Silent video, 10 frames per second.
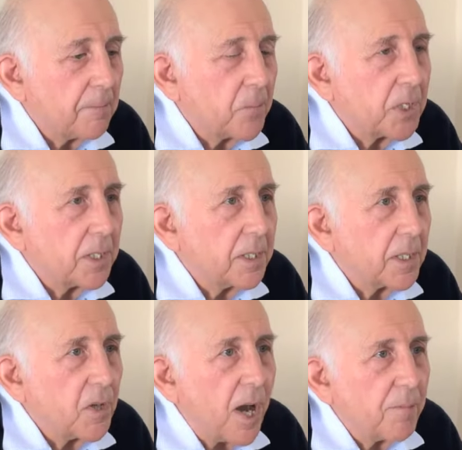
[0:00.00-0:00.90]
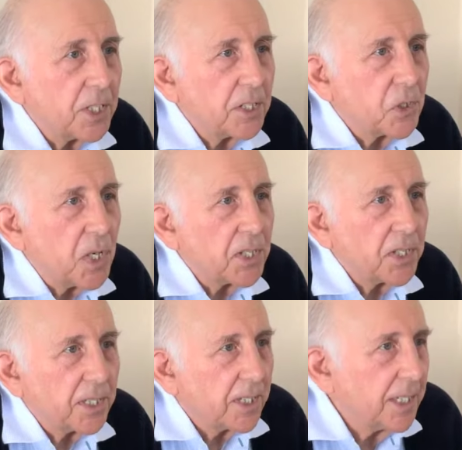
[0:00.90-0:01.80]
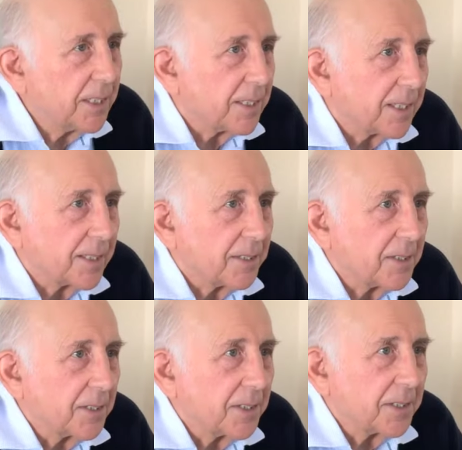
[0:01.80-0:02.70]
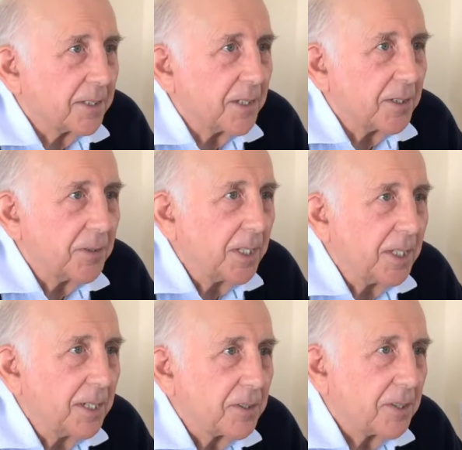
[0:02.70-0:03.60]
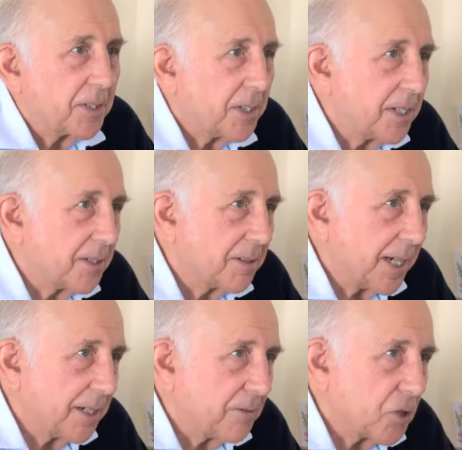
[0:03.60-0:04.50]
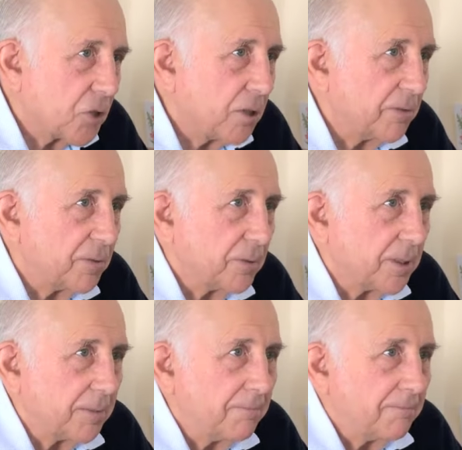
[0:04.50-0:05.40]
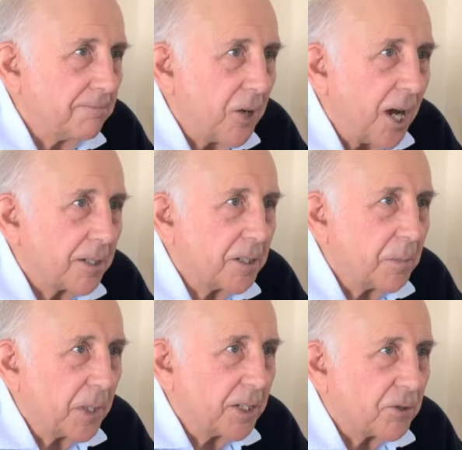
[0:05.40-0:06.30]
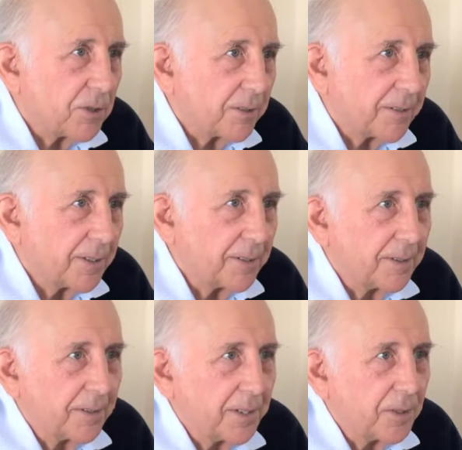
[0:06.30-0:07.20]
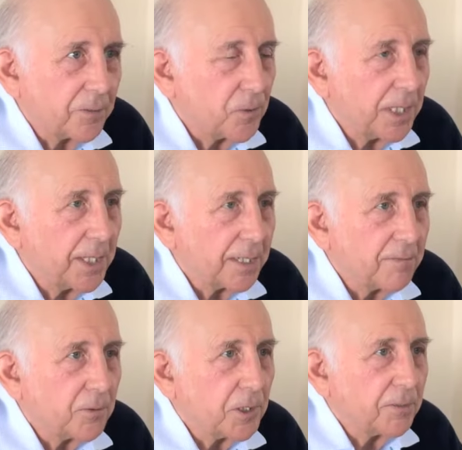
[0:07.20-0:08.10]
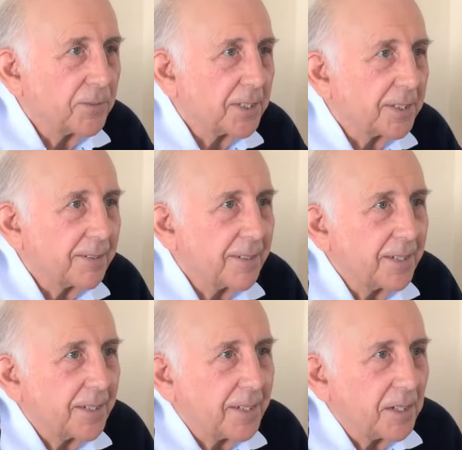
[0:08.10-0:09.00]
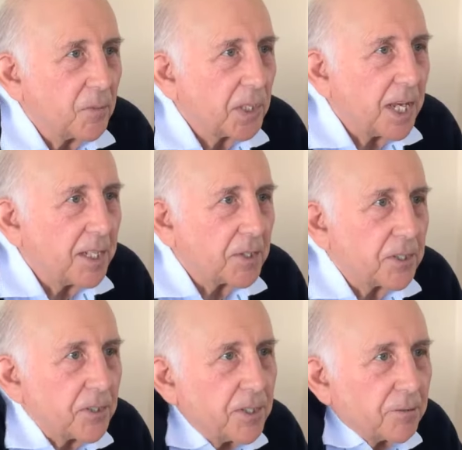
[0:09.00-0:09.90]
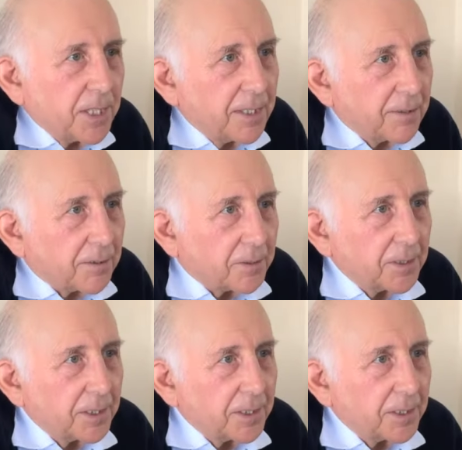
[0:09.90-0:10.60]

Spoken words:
with a common interest in gardening, So it's kind of a joyful occupation. You don't really get involved in what else. There's no need to,